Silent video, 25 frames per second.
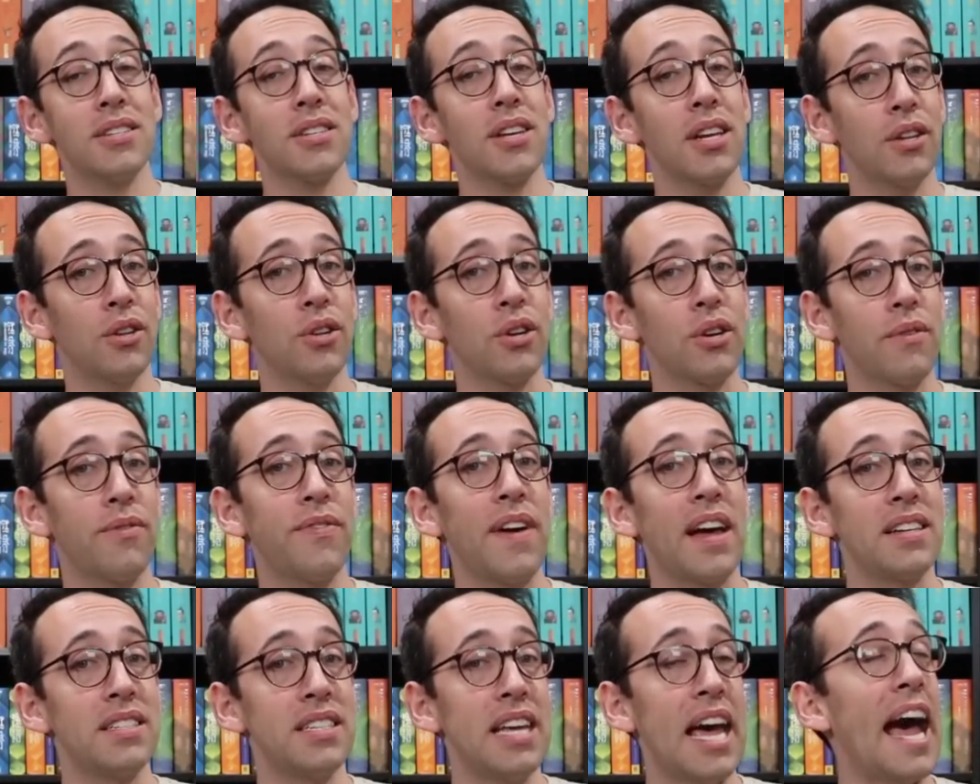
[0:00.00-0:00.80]
is gonna look
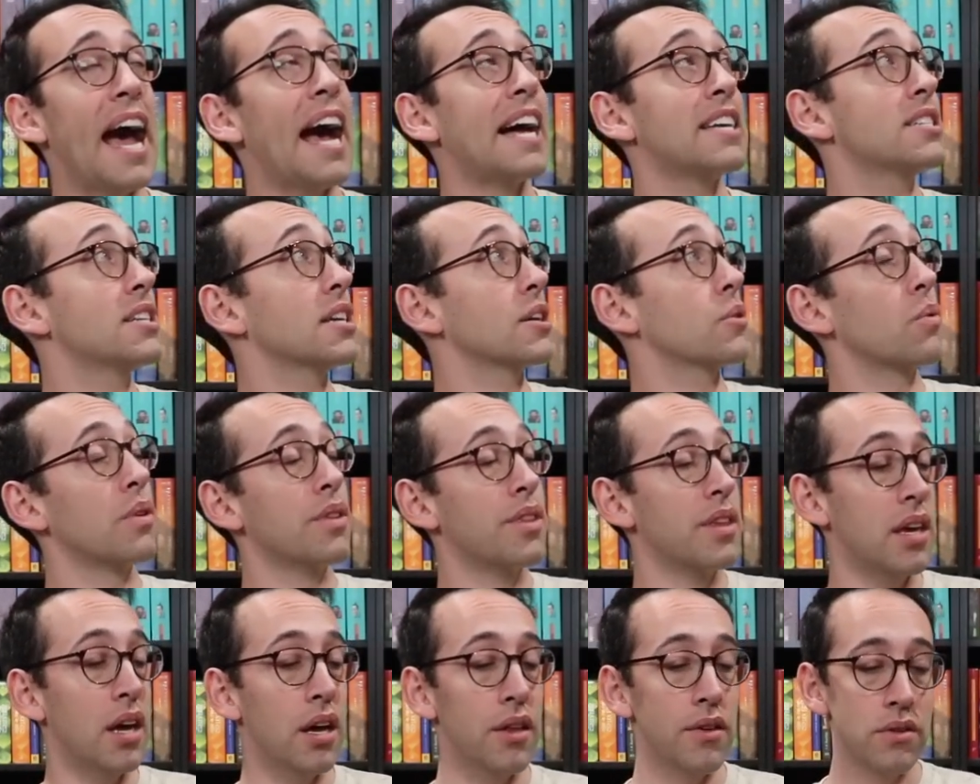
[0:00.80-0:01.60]
fantastic
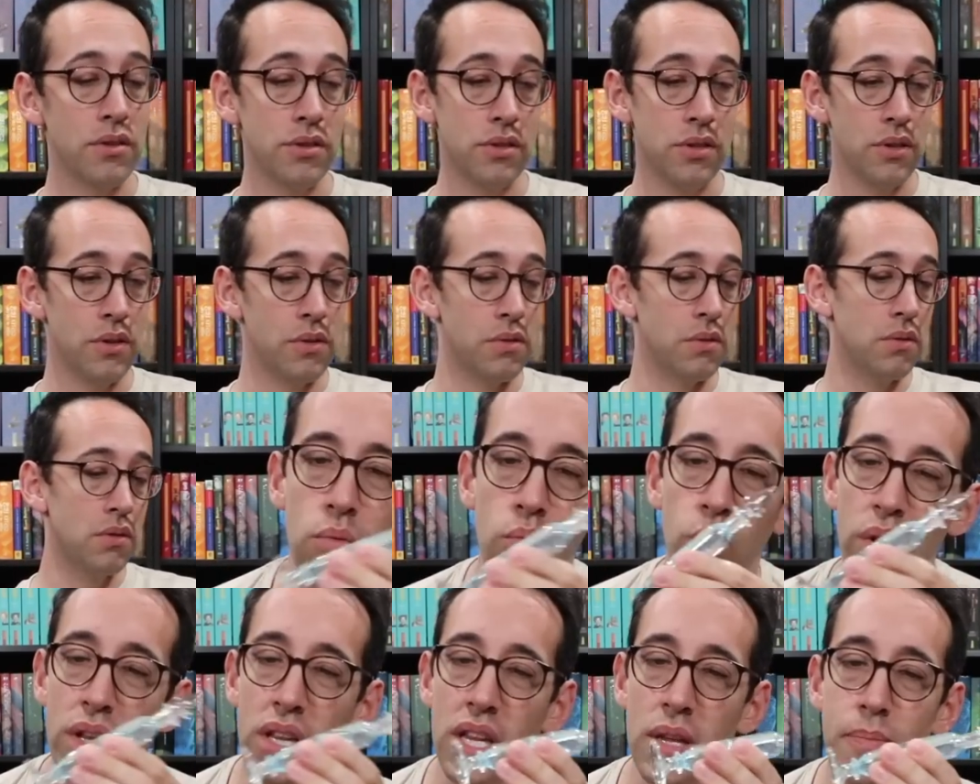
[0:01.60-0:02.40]
with the other 2.
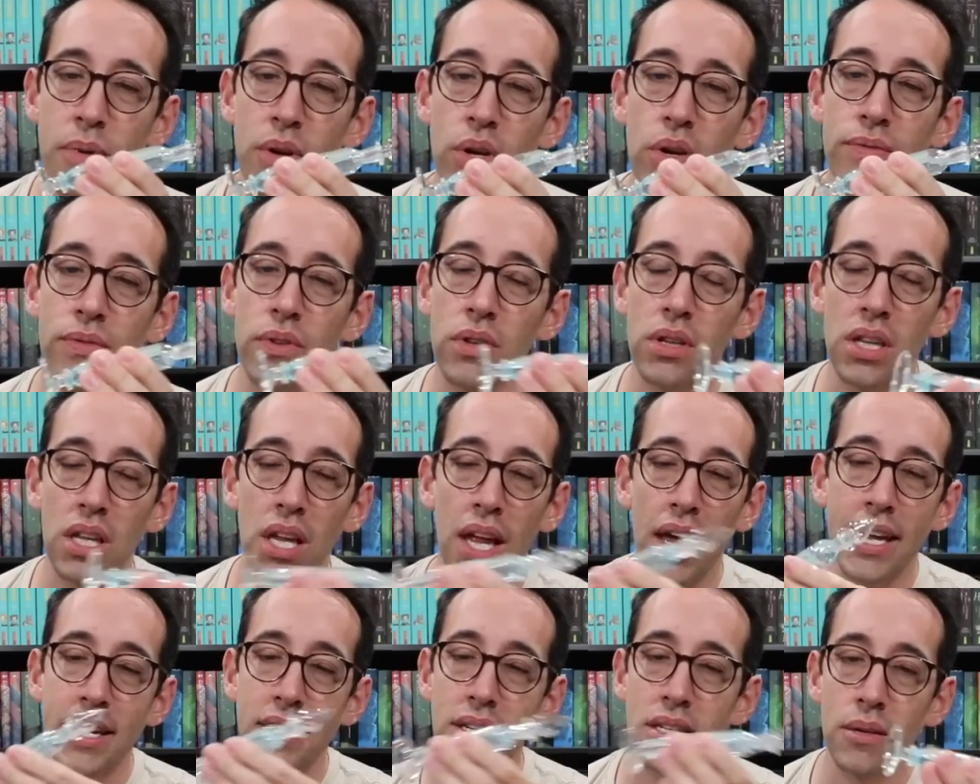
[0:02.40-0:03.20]
Really beautiful
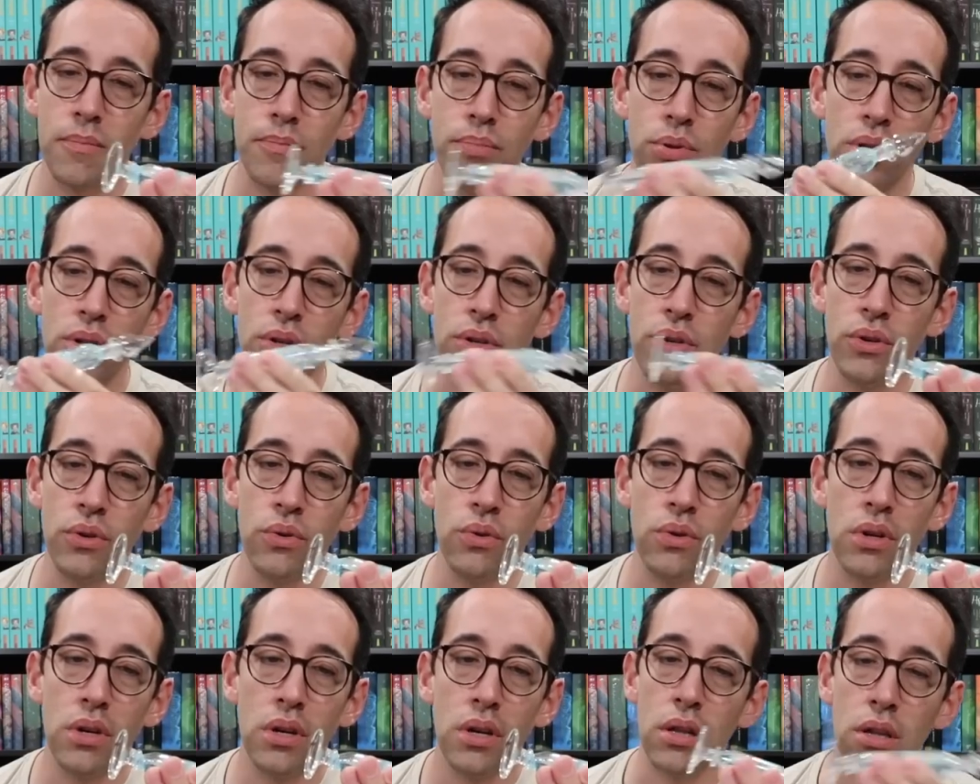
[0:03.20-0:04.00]
light
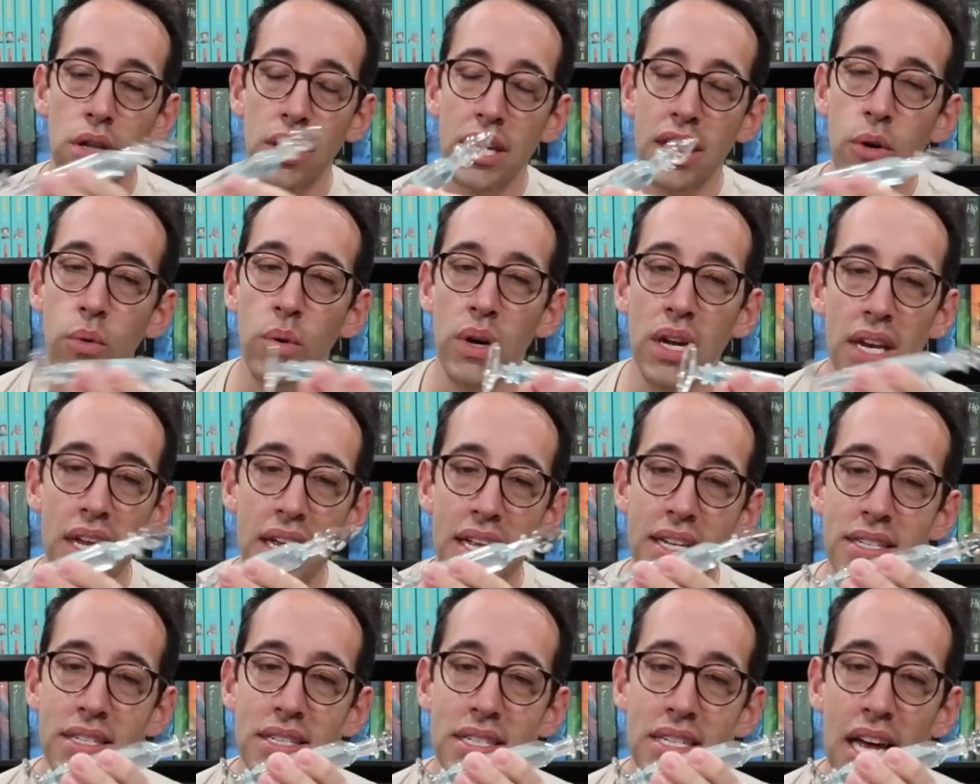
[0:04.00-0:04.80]
blue liquid
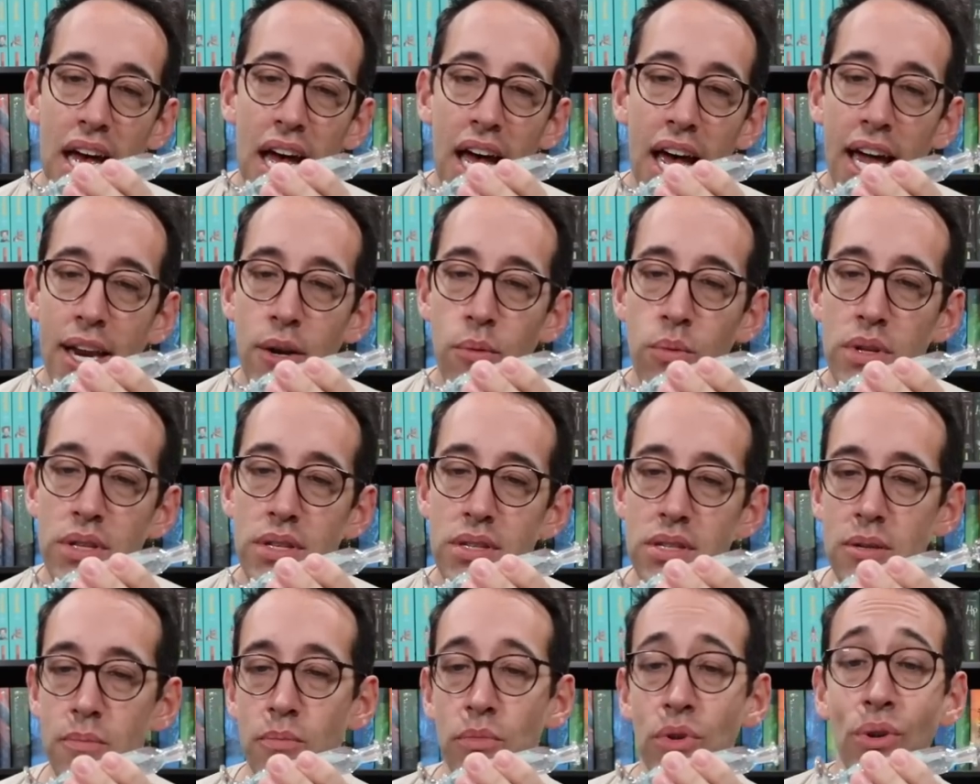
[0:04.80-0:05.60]
inside with
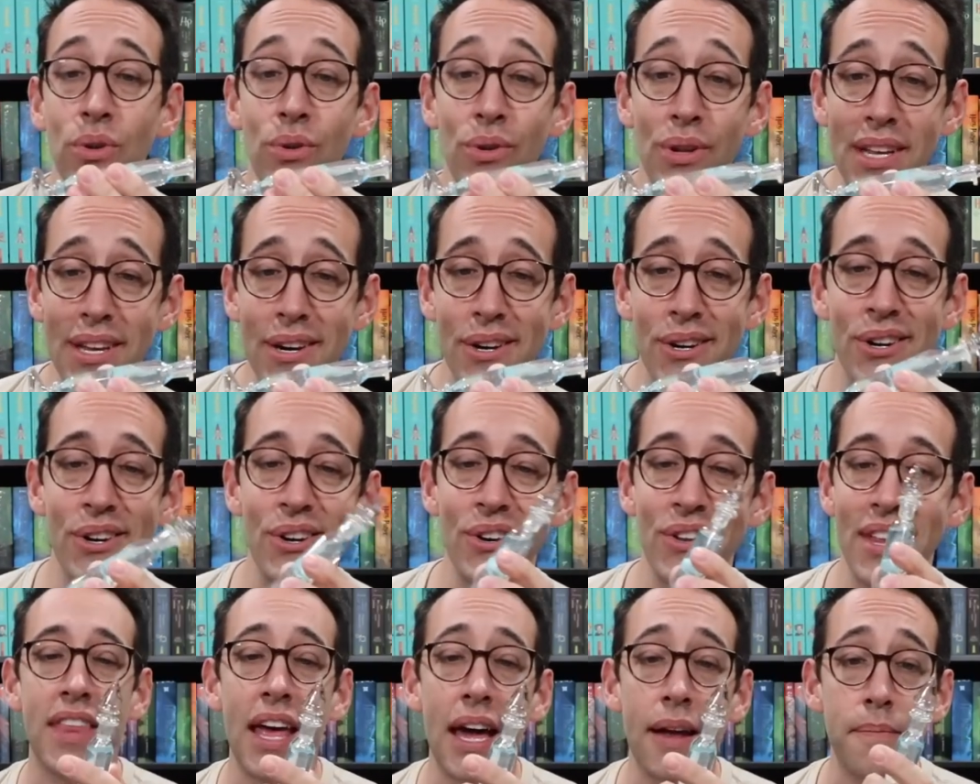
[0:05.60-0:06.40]
some
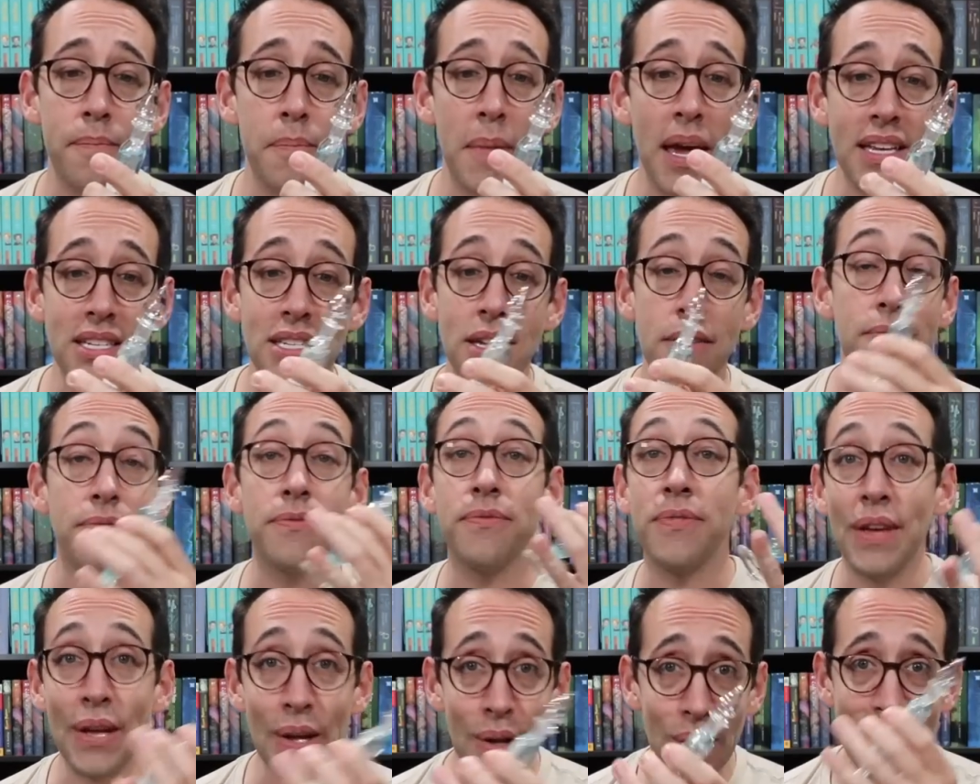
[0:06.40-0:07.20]
glitter that makes it
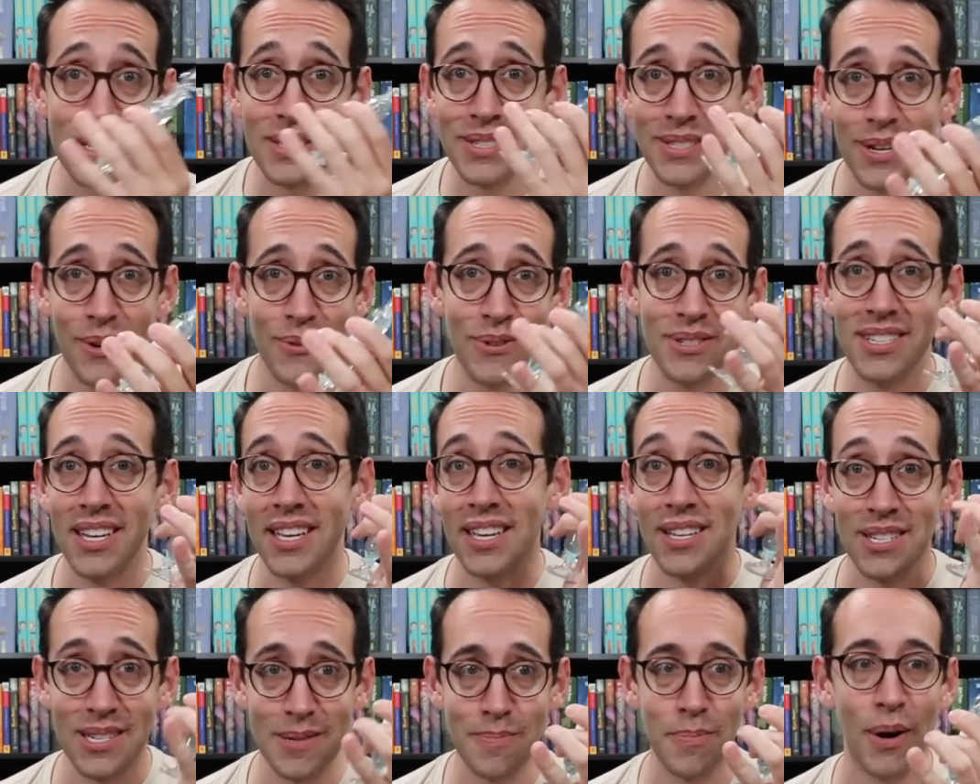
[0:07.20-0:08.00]
feel as though it's
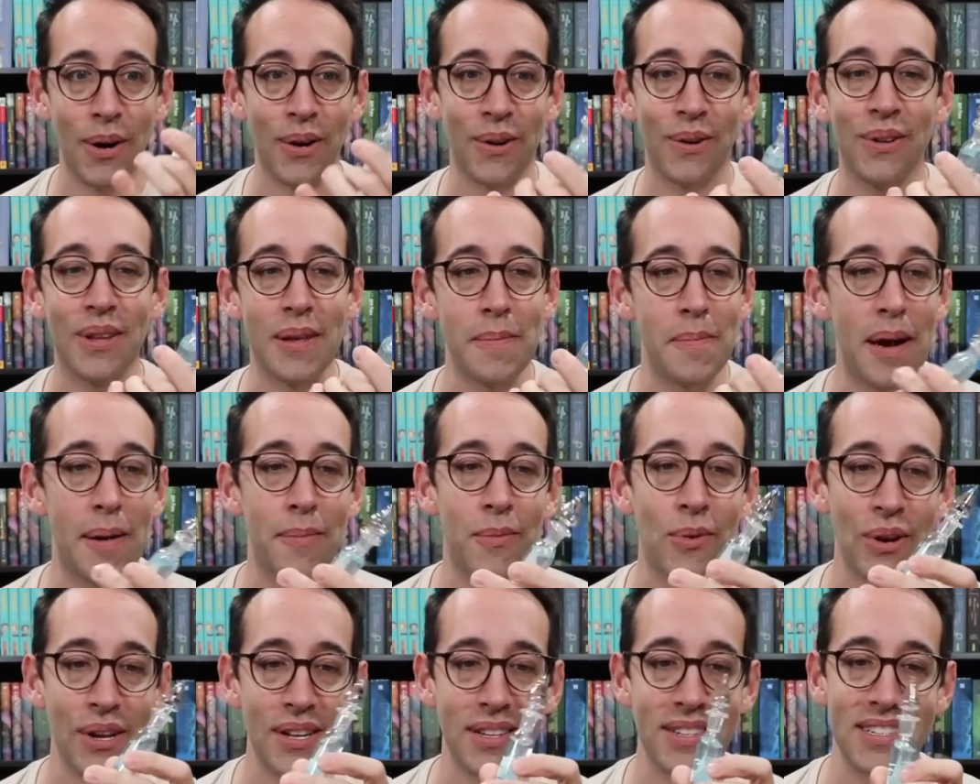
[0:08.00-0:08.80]
like a sparkly
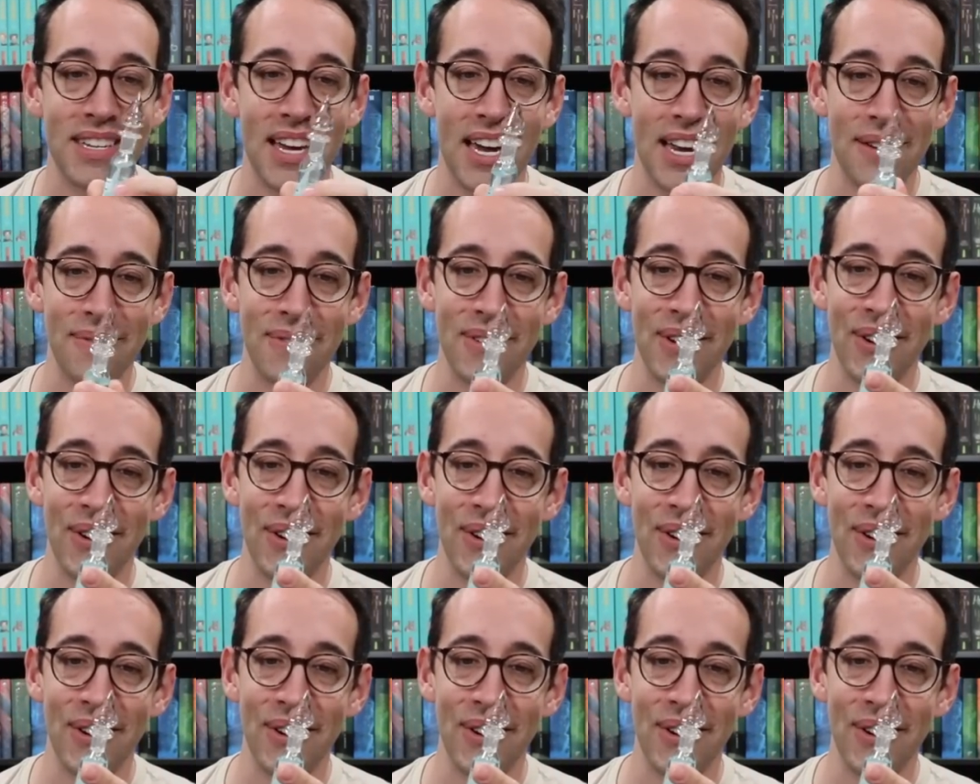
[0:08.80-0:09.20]
memory inside of